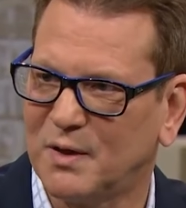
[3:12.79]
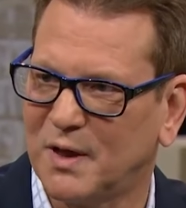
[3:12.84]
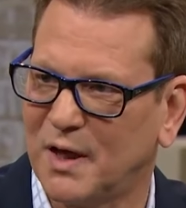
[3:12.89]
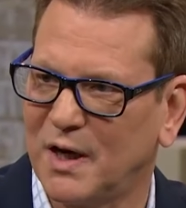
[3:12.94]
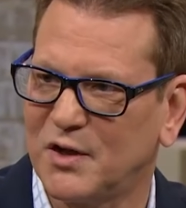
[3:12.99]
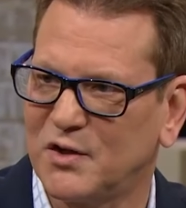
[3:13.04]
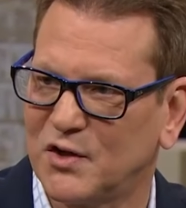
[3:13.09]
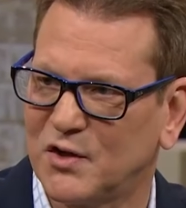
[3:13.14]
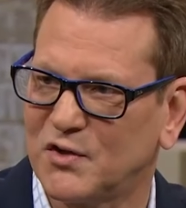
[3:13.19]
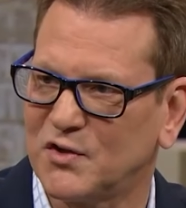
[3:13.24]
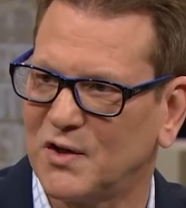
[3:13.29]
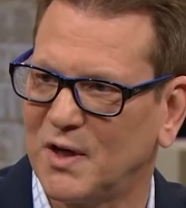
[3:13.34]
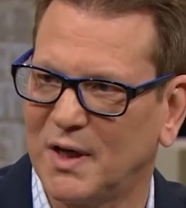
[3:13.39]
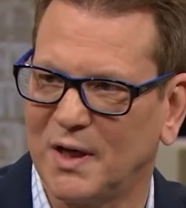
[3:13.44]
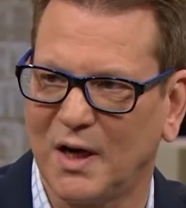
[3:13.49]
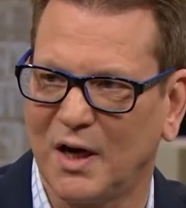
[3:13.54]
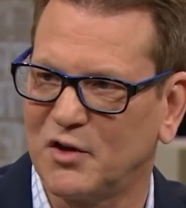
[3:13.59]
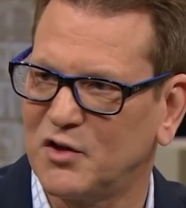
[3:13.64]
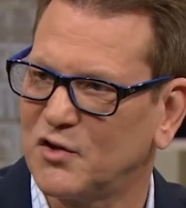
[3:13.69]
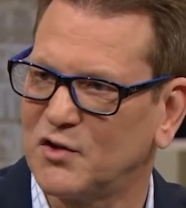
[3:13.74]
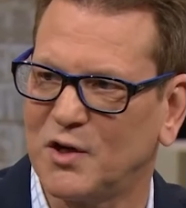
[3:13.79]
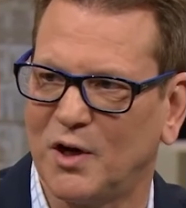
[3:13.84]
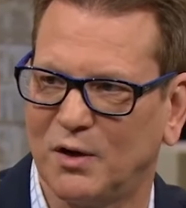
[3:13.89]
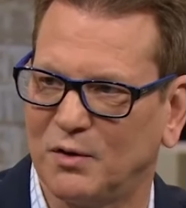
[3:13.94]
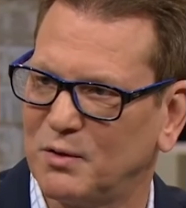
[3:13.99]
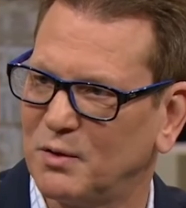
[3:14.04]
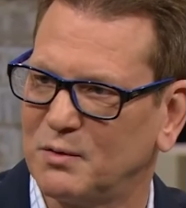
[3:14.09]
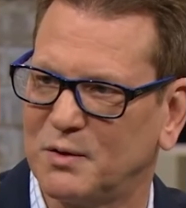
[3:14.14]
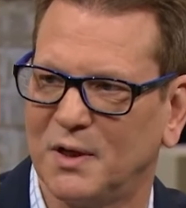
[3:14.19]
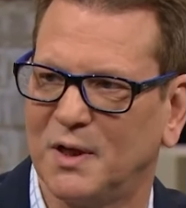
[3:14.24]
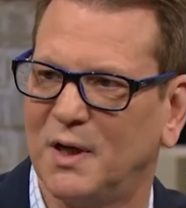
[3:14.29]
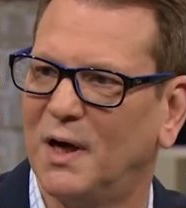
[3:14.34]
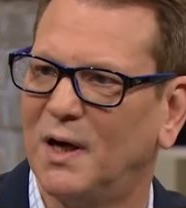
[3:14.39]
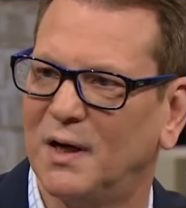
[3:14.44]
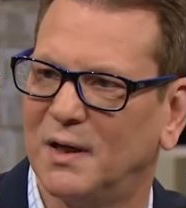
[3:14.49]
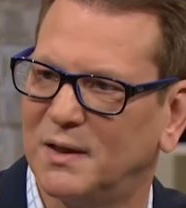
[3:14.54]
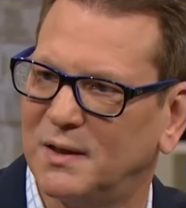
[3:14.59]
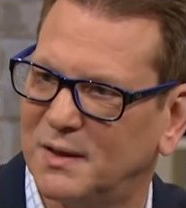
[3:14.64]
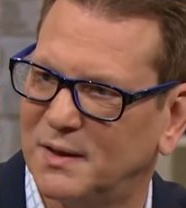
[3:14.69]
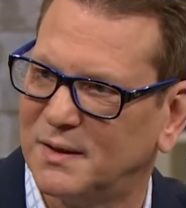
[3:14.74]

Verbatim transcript: that I just said, I just called out to God.